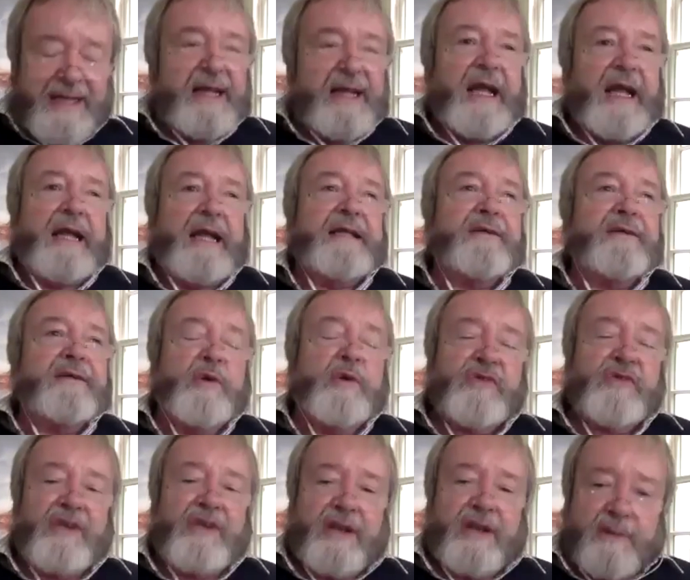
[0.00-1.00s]
And of
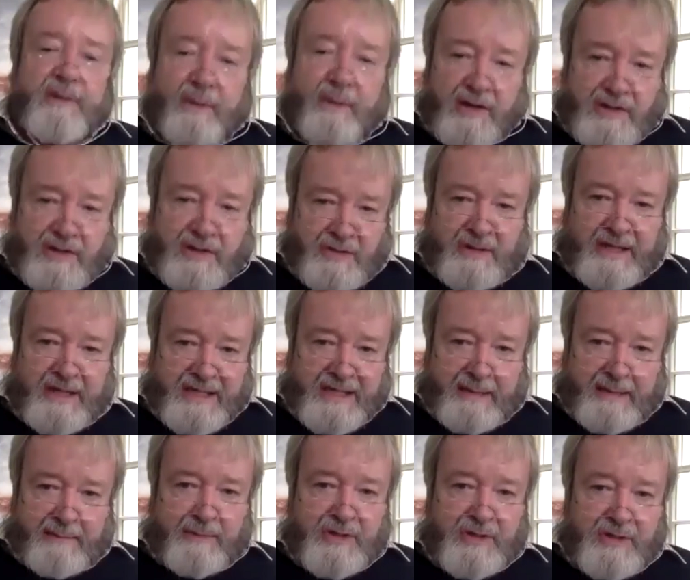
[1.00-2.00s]
course, in the Master and His
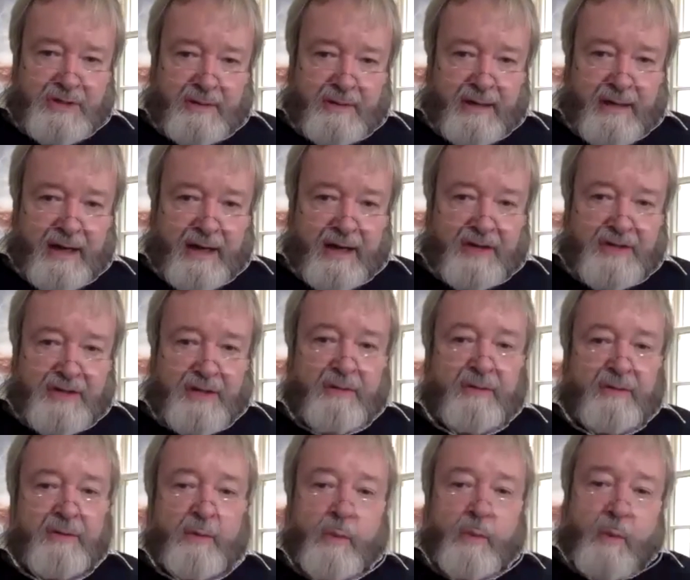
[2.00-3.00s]
Emissary, I show
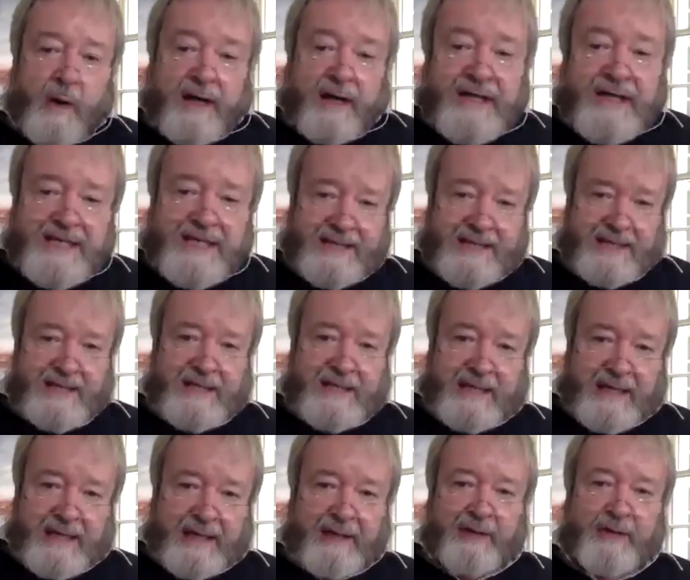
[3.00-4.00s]
that once
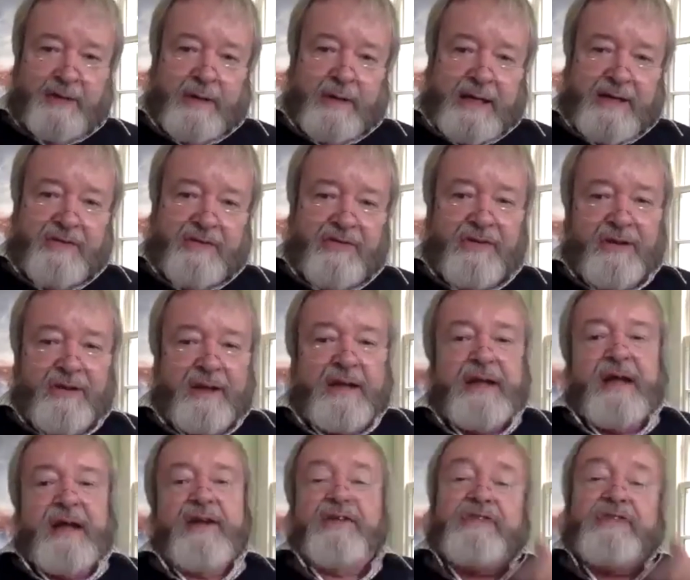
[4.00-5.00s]
in Greece,
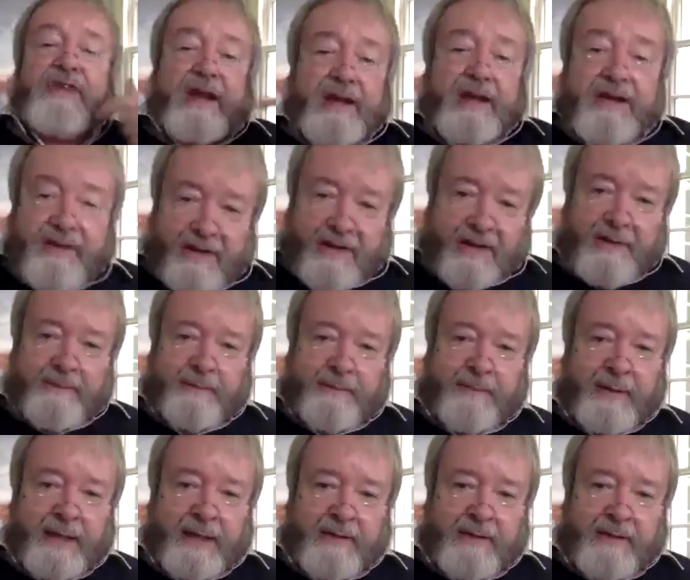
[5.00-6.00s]
a second time
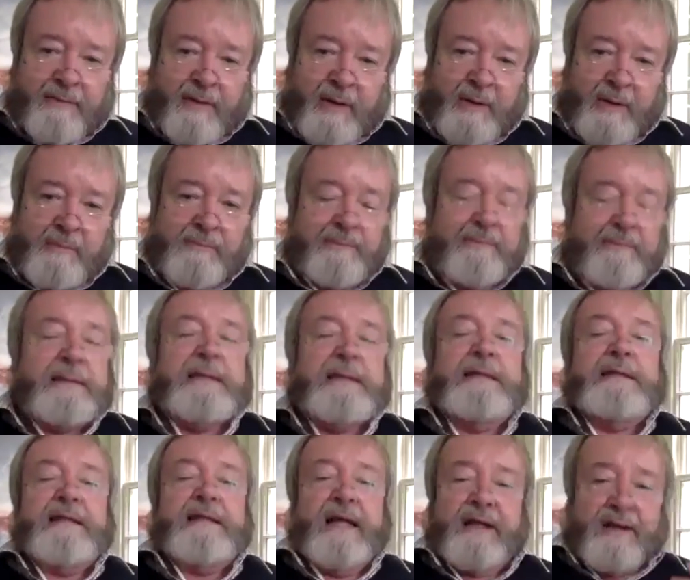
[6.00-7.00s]
in Rome,
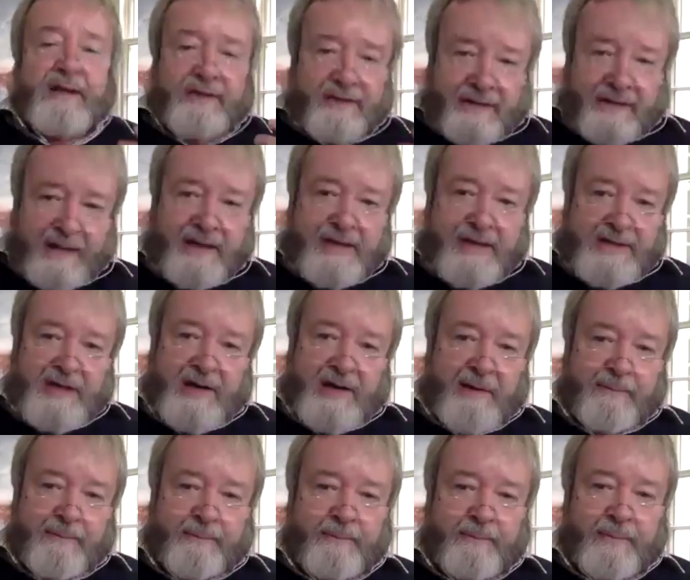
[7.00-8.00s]
and a third
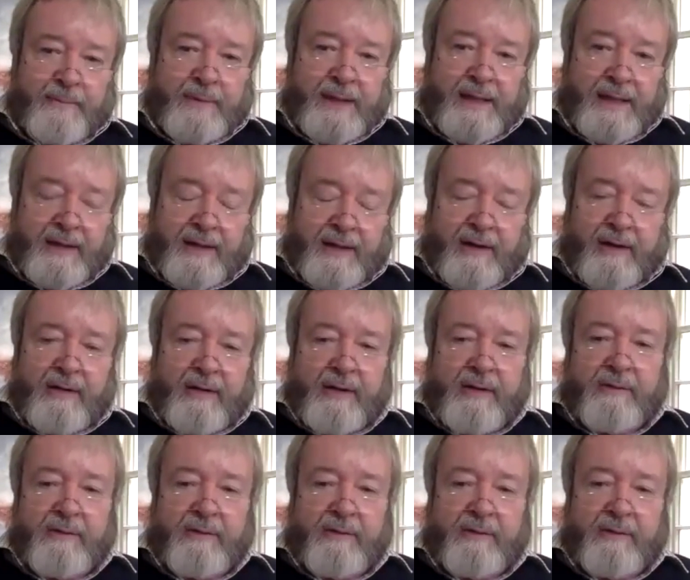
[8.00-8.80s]
time in our own